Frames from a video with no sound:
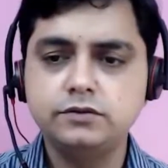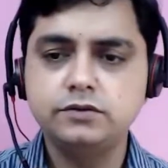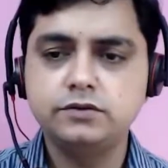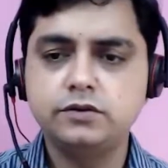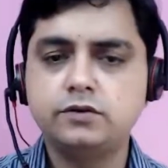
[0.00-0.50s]

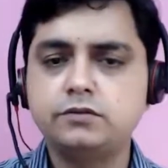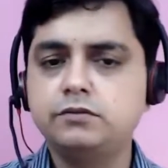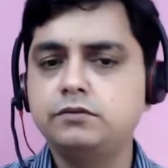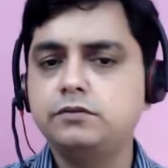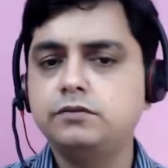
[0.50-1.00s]
So
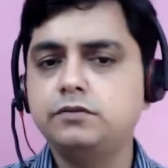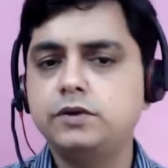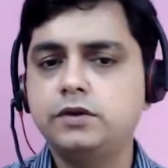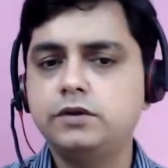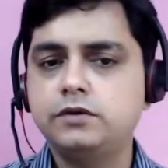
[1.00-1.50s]

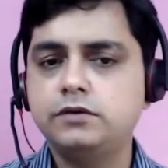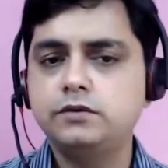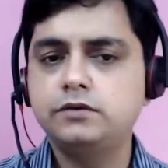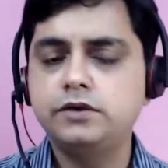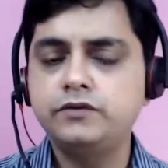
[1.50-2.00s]

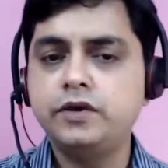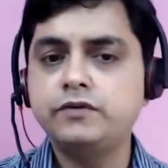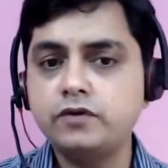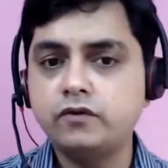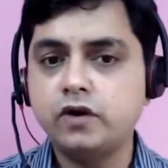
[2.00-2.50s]
if you have
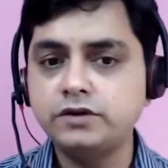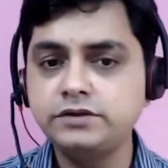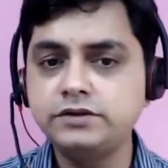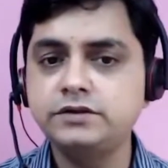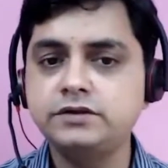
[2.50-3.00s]
not watched,
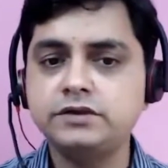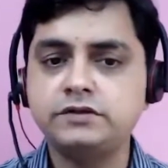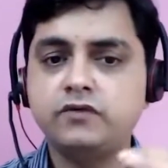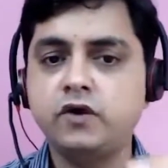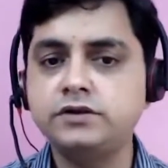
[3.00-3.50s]
just
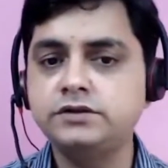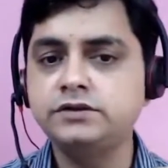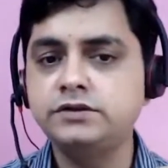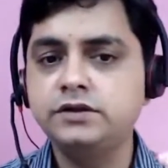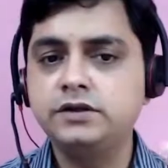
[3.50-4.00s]
watch
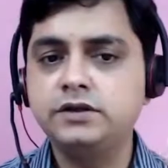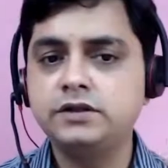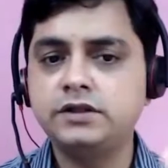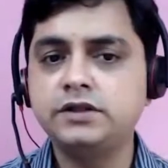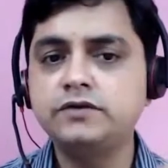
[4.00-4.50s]
the
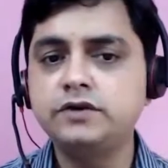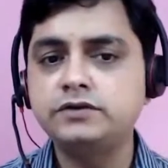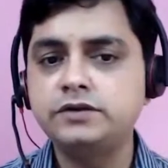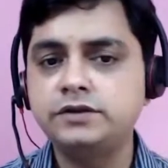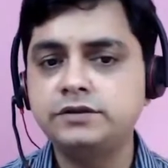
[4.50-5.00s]
other videos
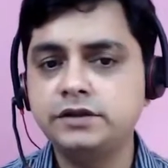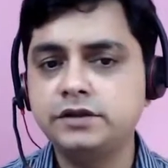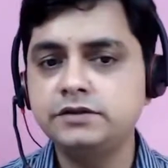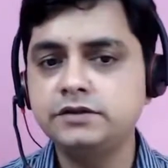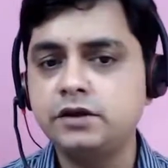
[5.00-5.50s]
in this
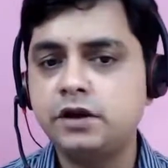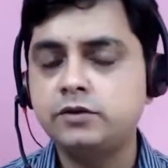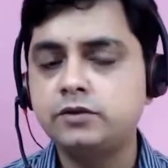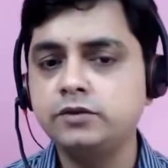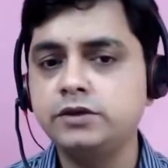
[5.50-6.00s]
series: how to
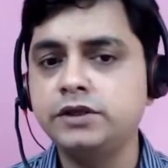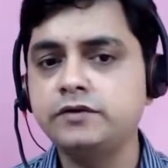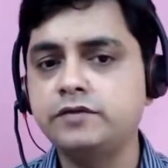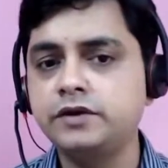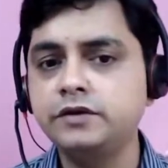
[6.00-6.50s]
do
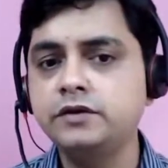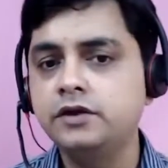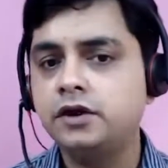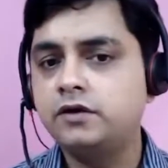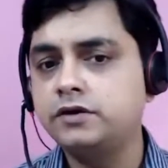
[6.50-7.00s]
EFT,
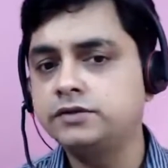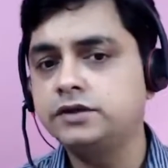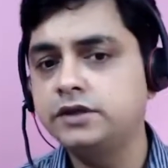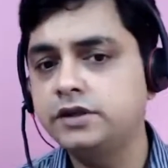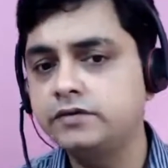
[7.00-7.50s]
how does
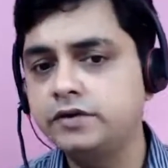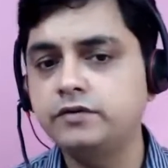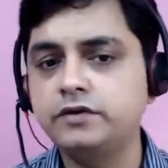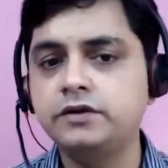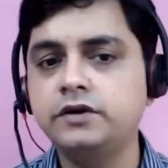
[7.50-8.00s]
the EFT
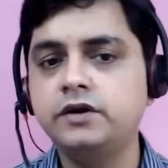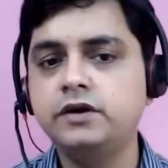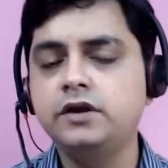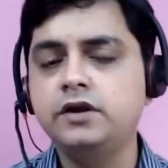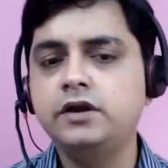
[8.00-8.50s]
work,
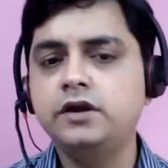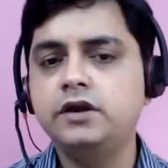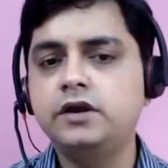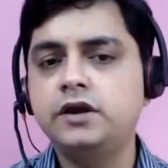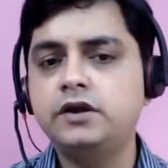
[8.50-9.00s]

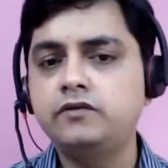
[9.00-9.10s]
and